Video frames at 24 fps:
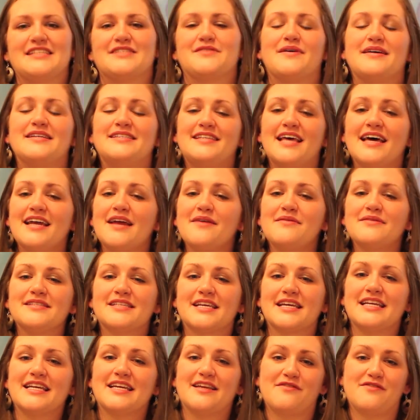So I said I was
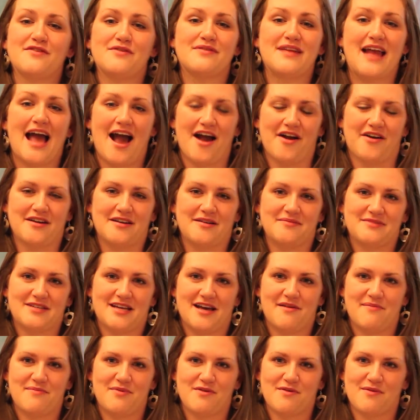going to give you an acronym to
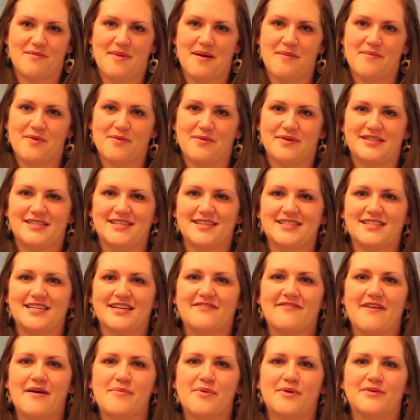help you remember what
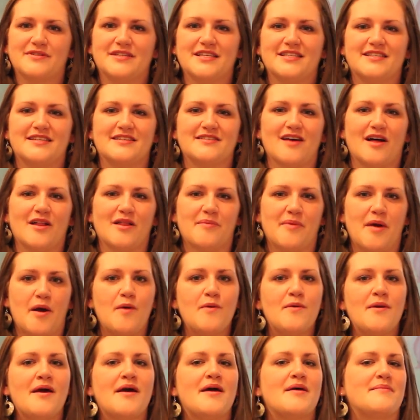cystic fibrosis is all
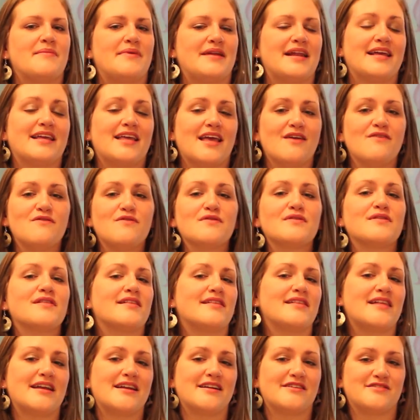about, but I gave you the
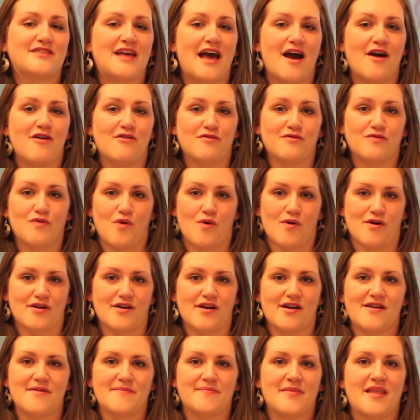letters out of
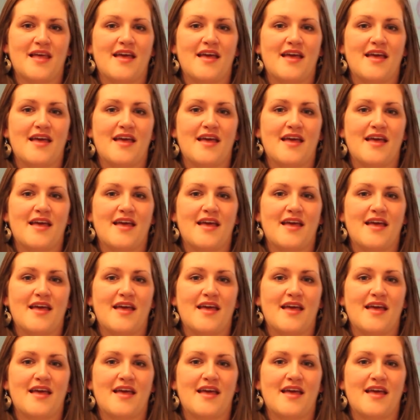order.